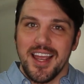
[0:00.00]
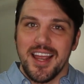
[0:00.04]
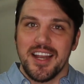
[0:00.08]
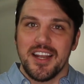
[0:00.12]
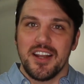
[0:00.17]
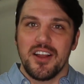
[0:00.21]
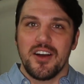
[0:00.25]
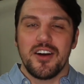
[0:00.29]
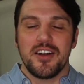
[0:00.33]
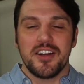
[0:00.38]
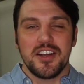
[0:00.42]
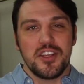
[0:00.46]

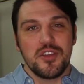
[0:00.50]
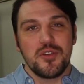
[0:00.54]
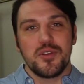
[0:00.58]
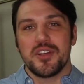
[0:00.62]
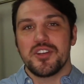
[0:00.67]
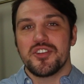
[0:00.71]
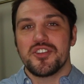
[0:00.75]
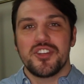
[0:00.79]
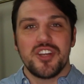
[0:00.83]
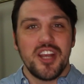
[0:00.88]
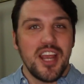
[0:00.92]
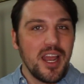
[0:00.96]
and on it you
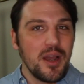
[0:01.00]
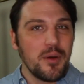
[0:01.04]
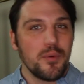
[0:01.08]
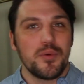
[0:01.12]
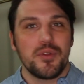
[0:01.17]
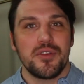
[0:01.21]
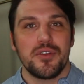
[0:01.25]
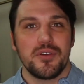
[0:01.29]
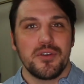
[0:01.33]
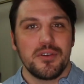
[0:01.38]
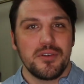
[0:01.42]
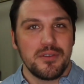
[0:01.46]
can chat
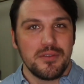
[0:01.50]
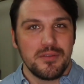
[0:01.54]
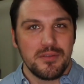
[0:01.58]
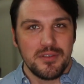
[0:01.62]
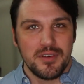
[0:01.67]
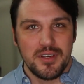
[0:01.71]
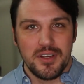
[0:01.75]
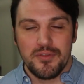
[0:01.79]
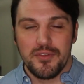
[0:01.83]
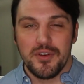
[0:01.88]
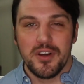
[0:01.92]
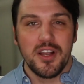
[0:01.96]
with your
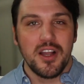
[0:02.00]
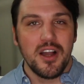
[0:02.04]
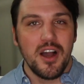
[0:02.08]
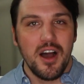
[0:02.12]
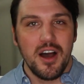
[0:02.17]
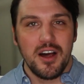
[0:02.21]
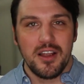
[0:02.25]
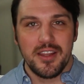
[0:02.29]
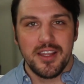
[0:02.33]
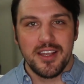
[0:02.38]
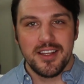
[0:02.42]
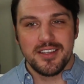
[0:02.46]
different
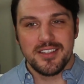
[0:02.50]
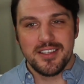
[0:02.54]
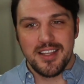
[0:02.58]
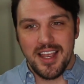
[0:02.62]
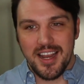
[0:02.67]
colleagues,